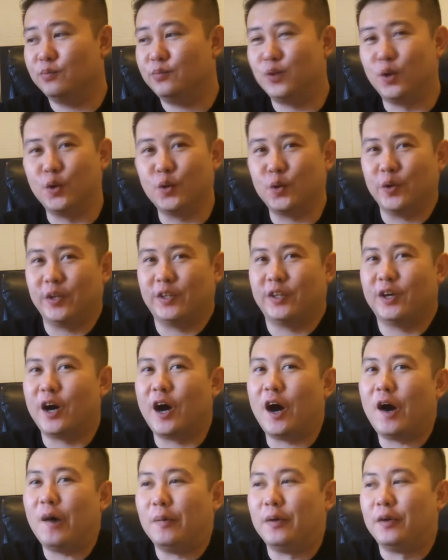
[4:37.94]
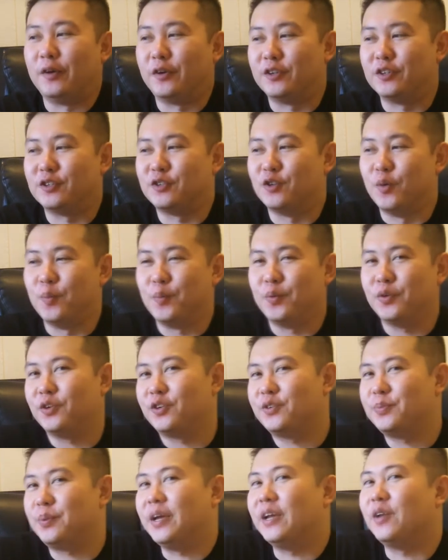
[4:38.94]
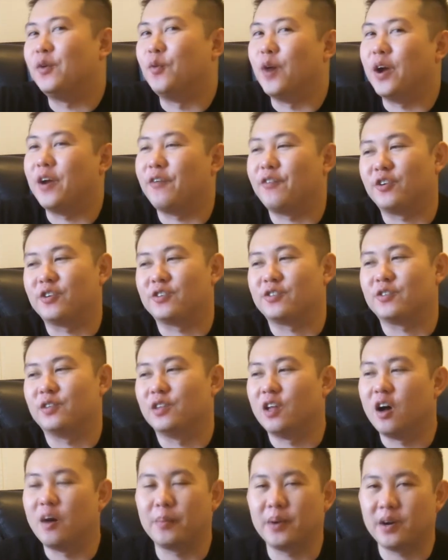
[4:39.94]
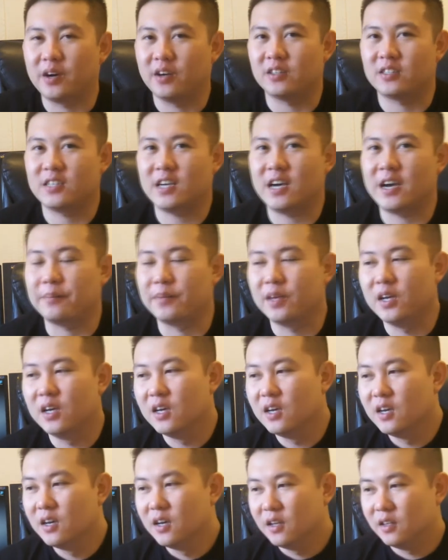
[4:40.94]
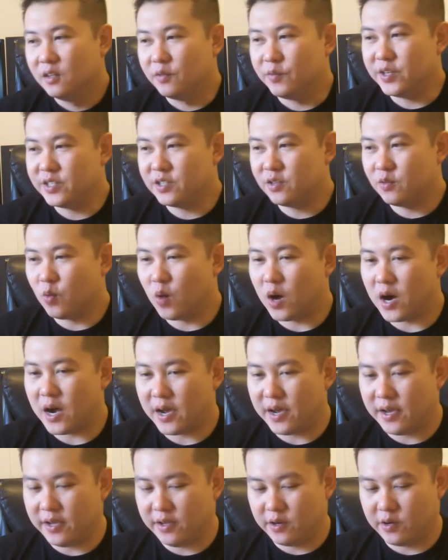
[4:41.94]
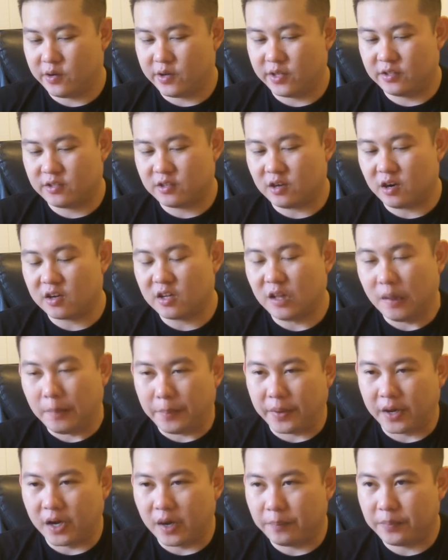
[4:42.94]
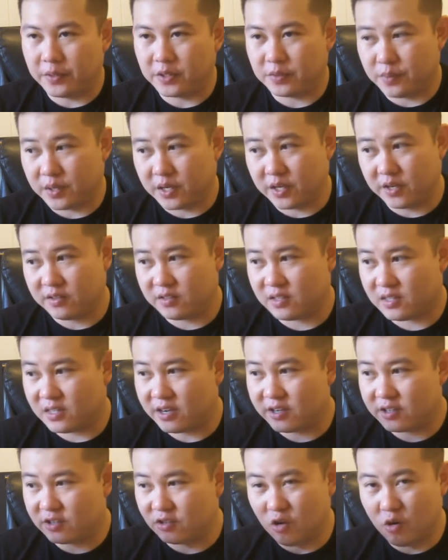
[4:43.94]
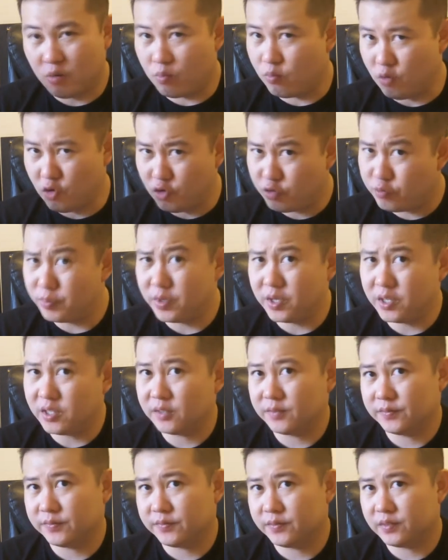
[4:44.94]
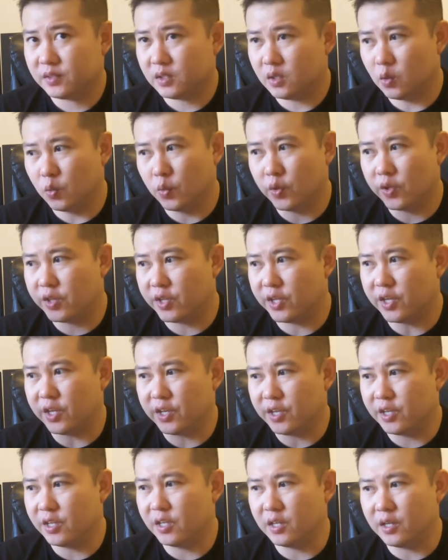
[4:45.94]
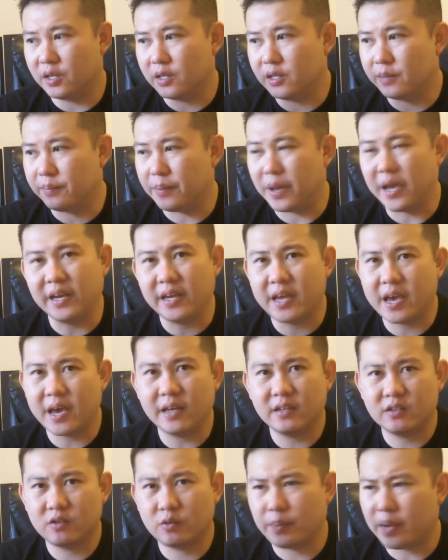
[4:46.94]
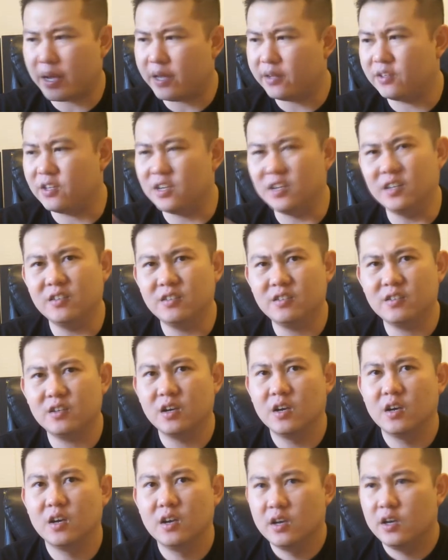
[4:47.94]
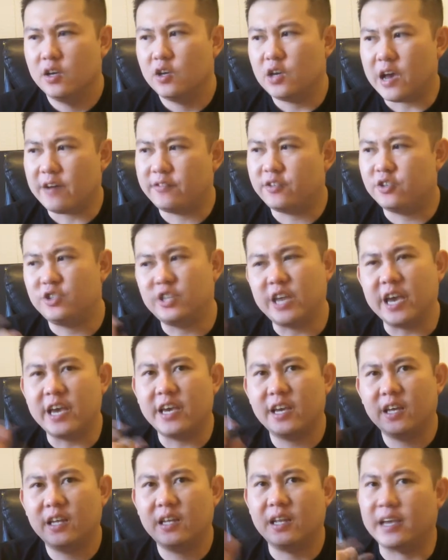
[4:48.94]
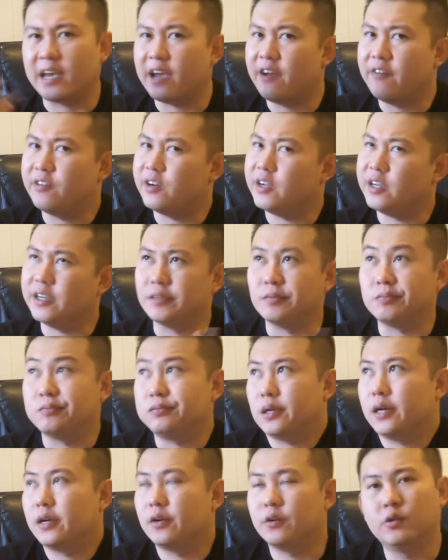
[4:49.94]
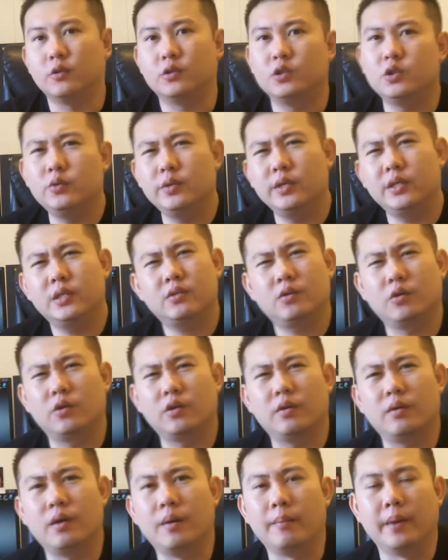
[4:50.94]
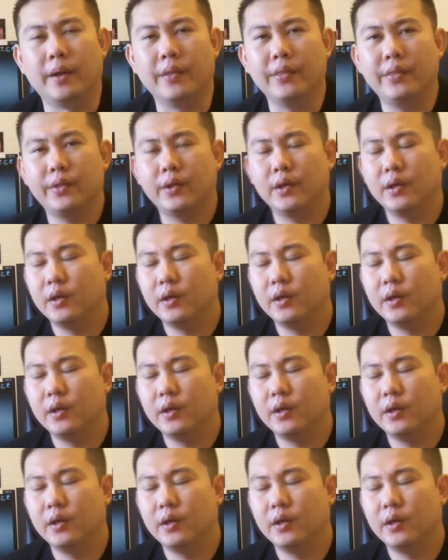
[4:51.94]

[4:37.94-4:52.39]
don't quit the hobby, or just don't put your paint away for a long period of time. The reason why, it starts clumping up is because there's no movement within the paint cans or paint tins. You have to shake it like every, 2 weeks or a month.